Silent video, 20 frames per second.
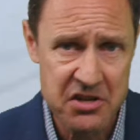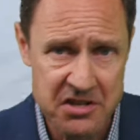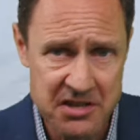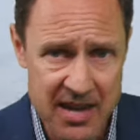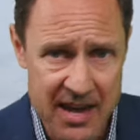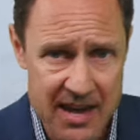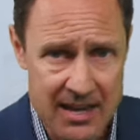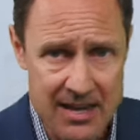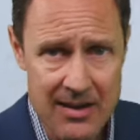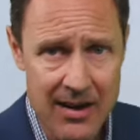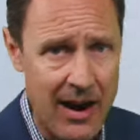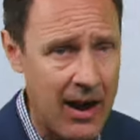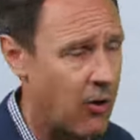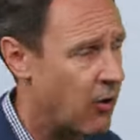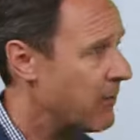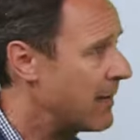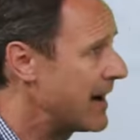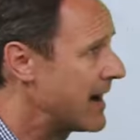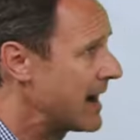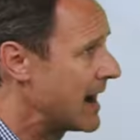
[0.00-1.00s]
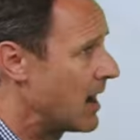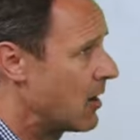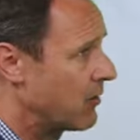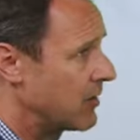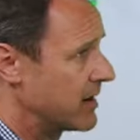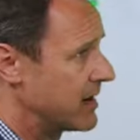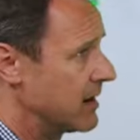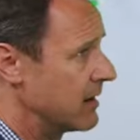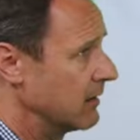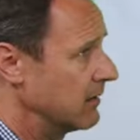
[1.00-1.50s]
just take you hour by
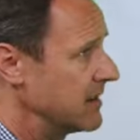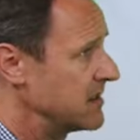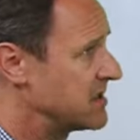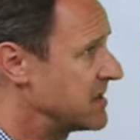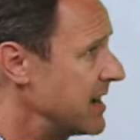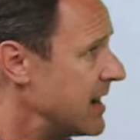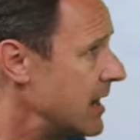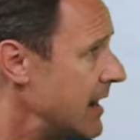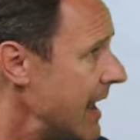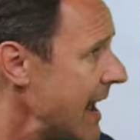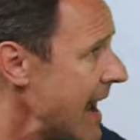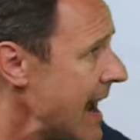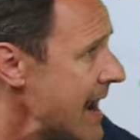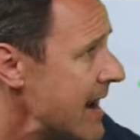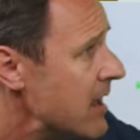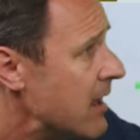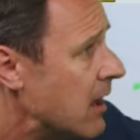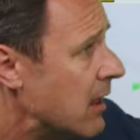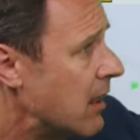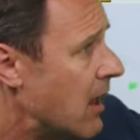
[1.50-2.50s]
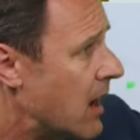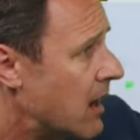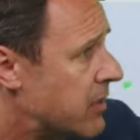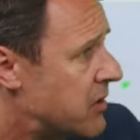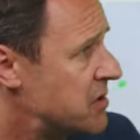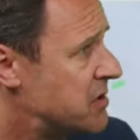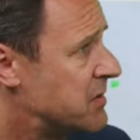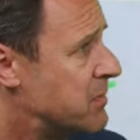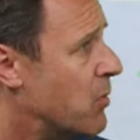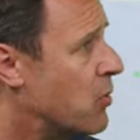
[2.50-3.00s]
hour here. Let's take it at 8 o'clock
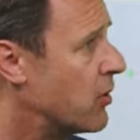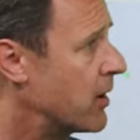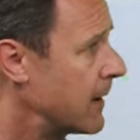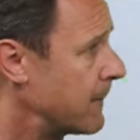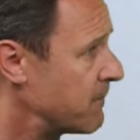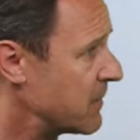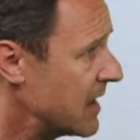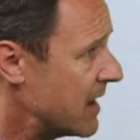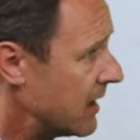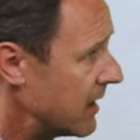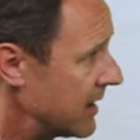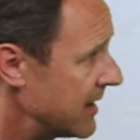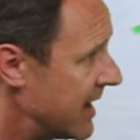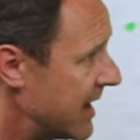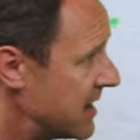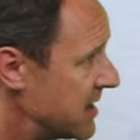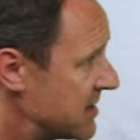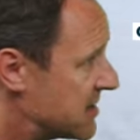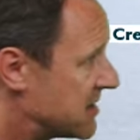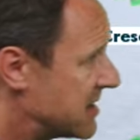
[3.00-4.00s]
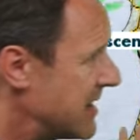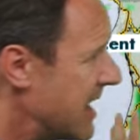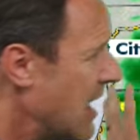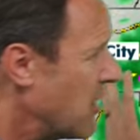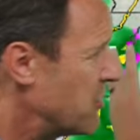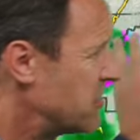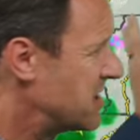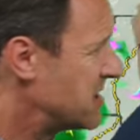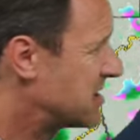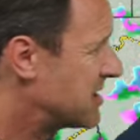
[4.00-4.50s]
this morning. Again, you see
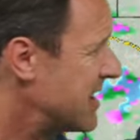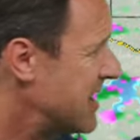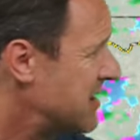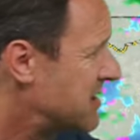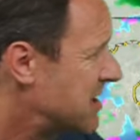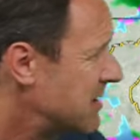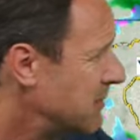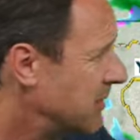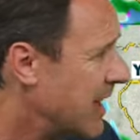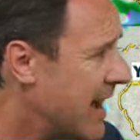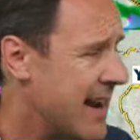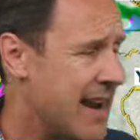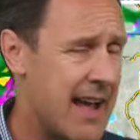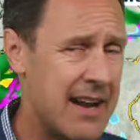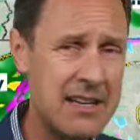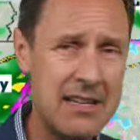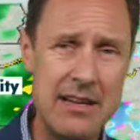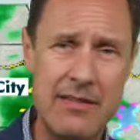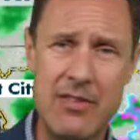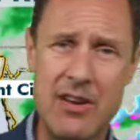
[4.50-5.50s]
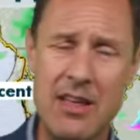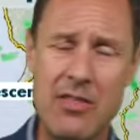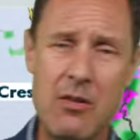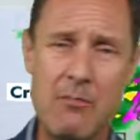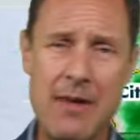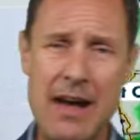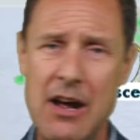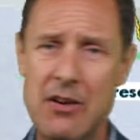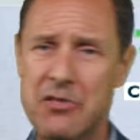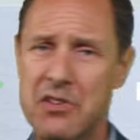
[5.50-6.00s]
how we're just seeing some light activity in
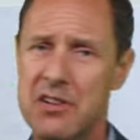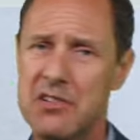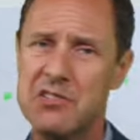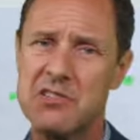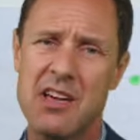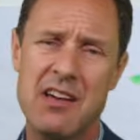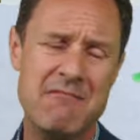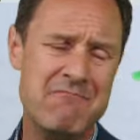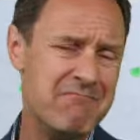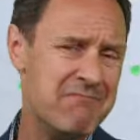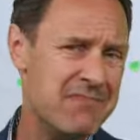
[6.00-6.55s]
the mountains?